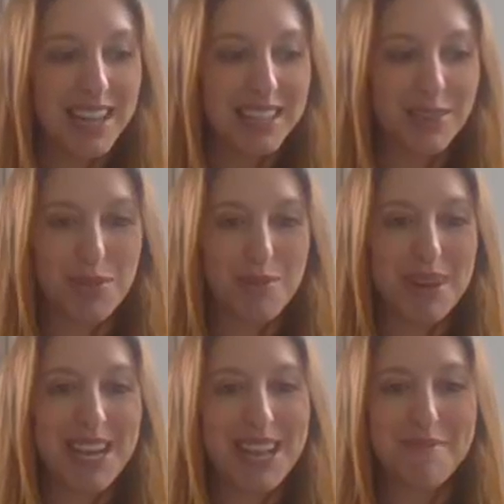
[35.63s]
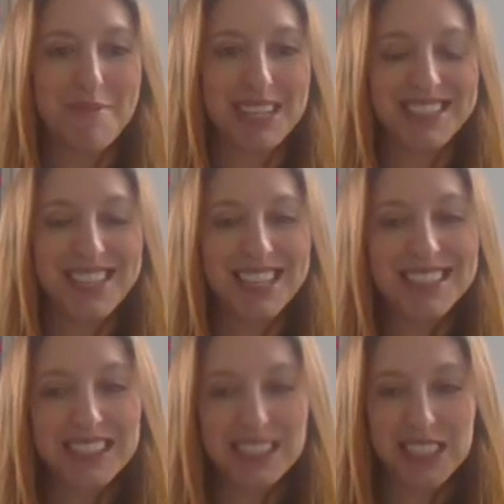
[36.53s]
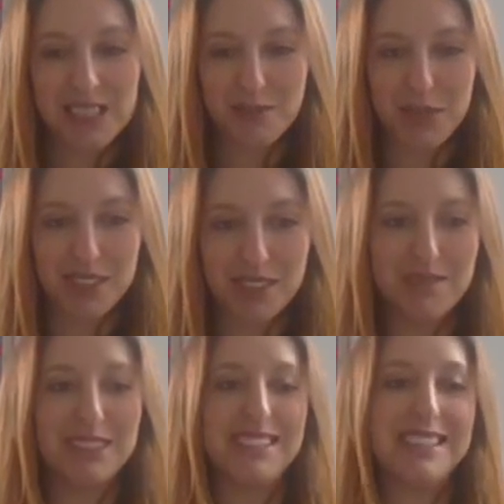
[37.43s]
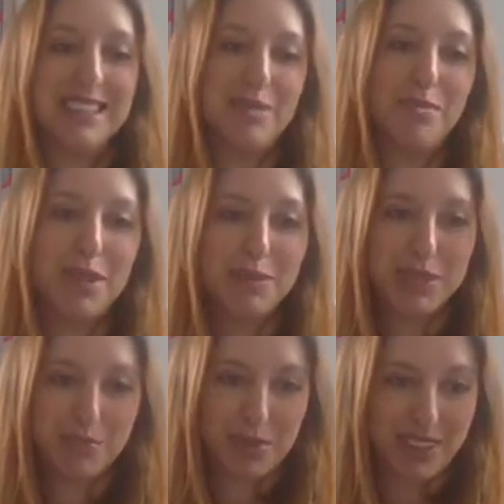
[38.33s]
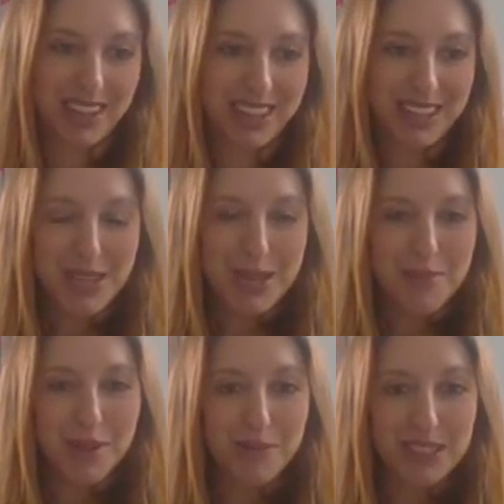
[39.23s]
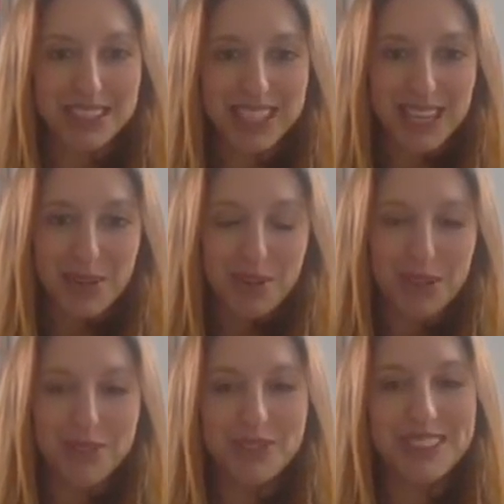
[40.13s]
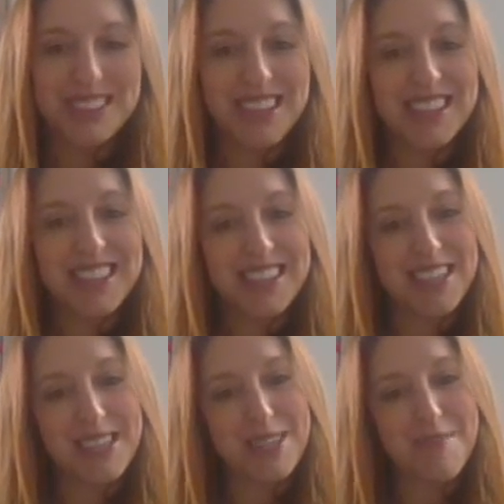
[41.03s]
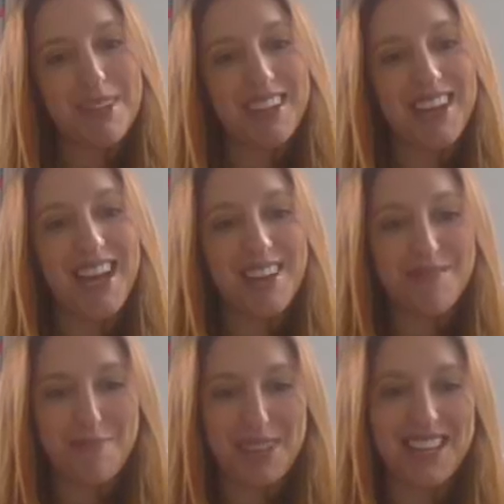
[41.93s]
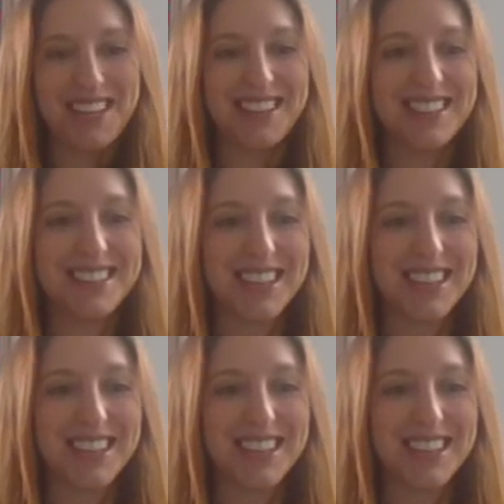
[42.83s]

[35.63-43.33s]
I'd normally be chatting to you from our offices in Bloomsbury, but obviously we are all stuck at home and have been.